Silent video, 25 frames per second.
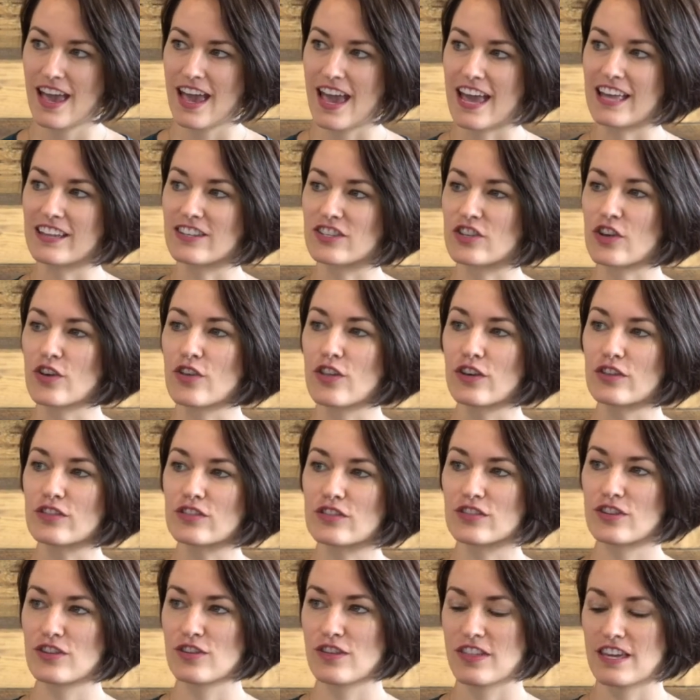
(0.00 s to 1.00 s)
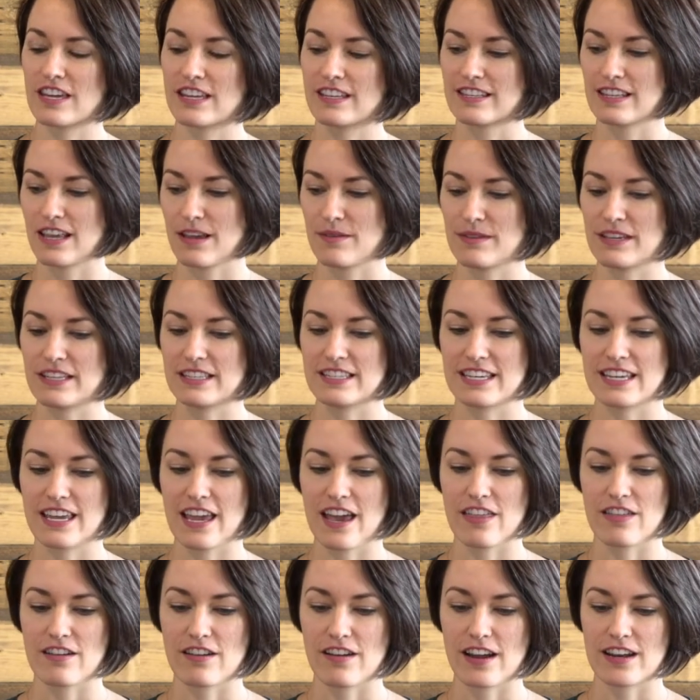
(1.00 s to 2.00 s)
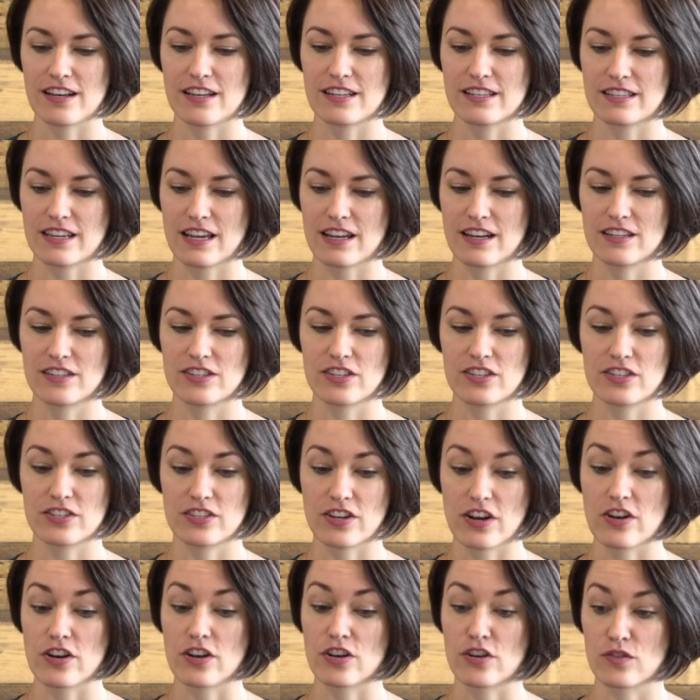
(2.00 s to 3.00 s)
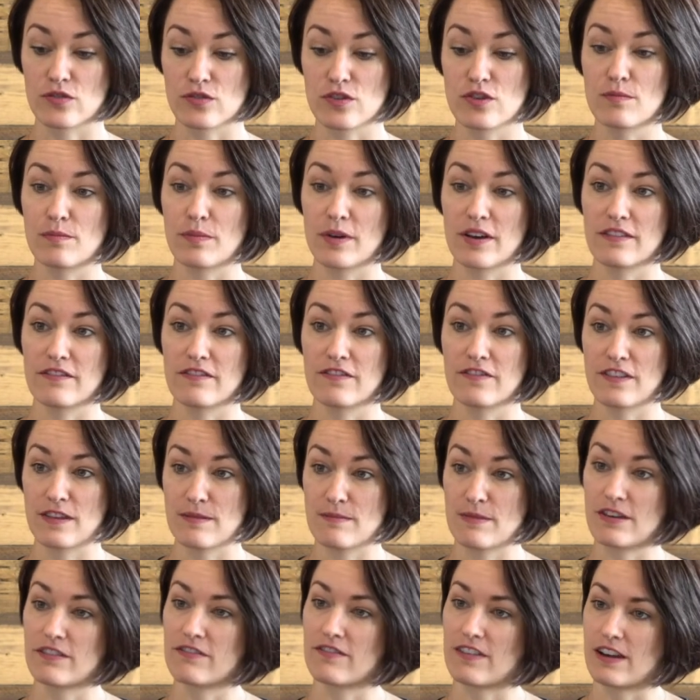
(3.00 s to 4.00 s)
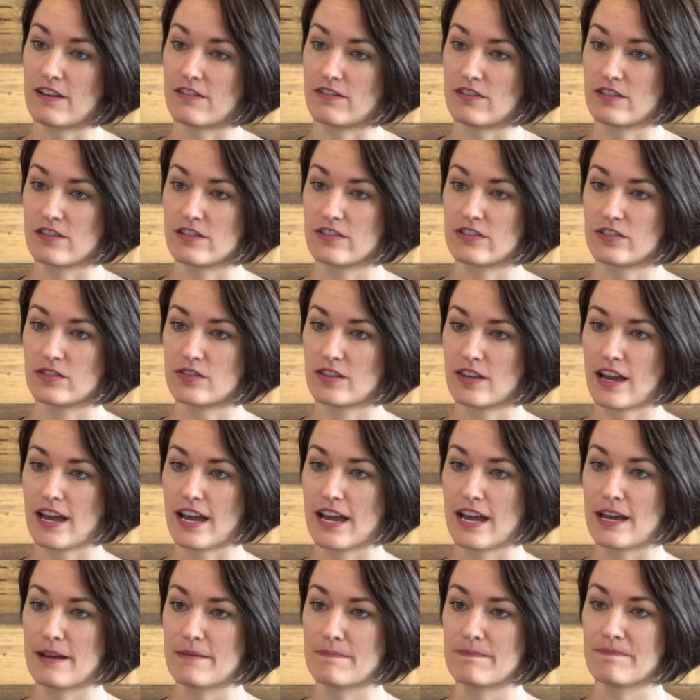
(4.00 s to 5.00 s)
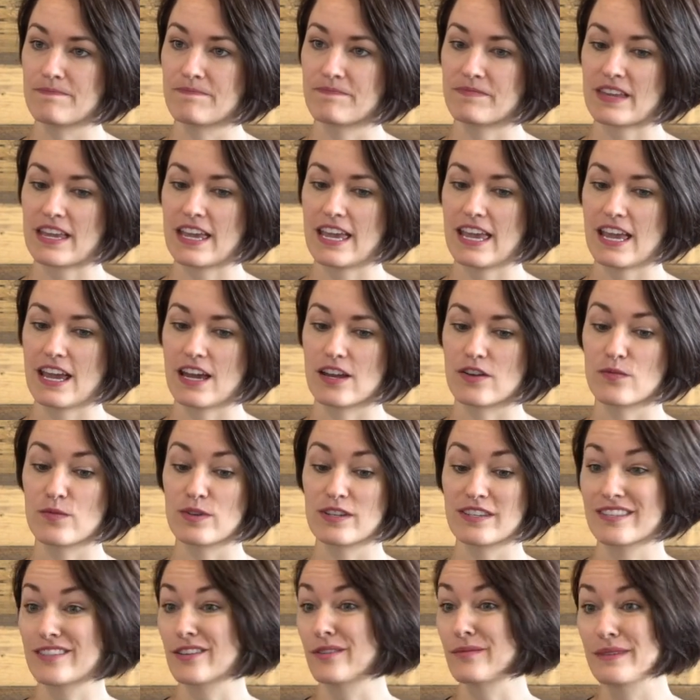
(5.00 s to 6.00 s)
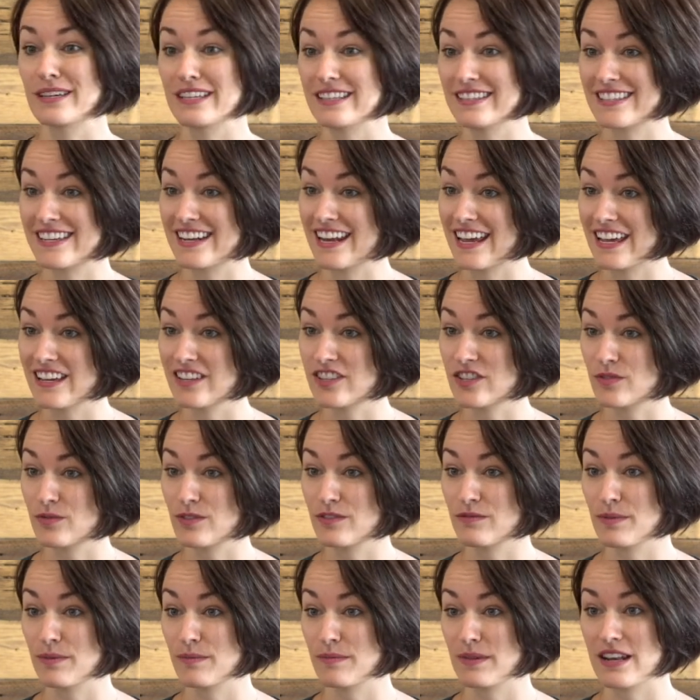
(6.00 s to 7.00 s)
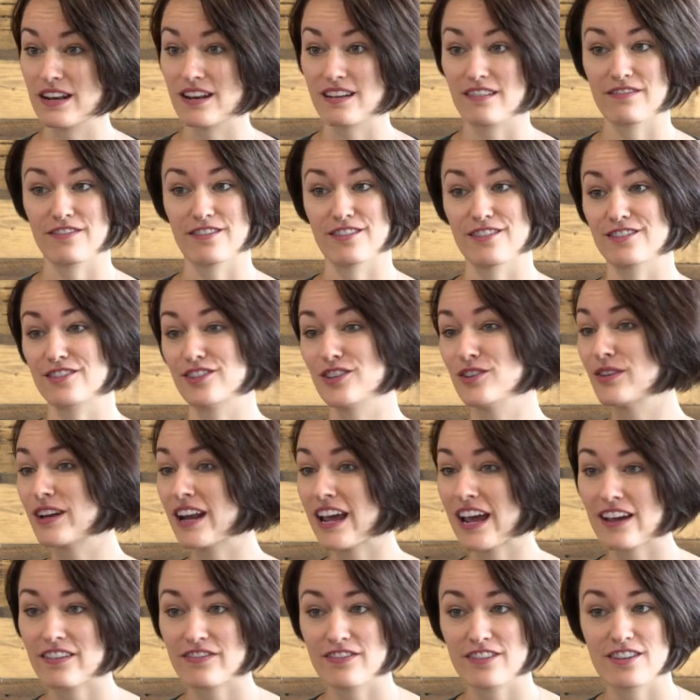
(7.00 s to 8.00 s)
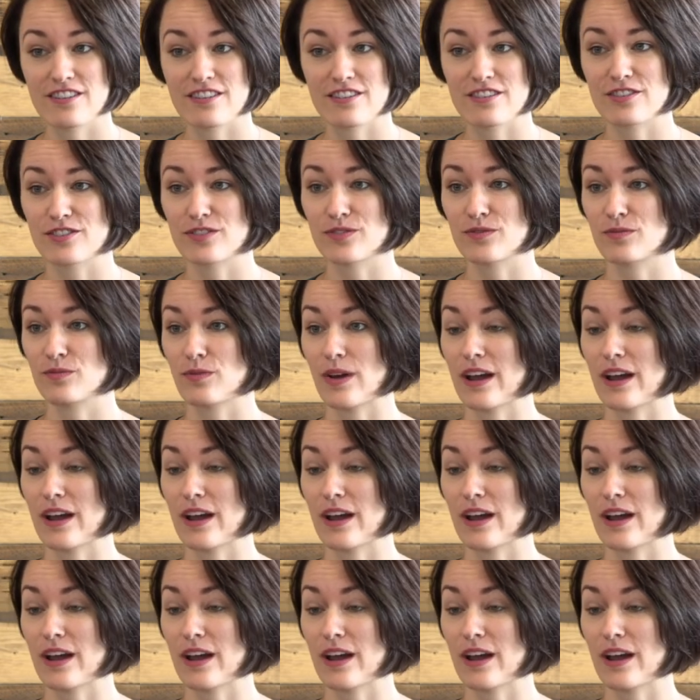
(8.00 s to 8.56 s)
And so those two things coming together, I decided to start a group of female founders, and we still meet today. So we've been meeting for 2.5 years.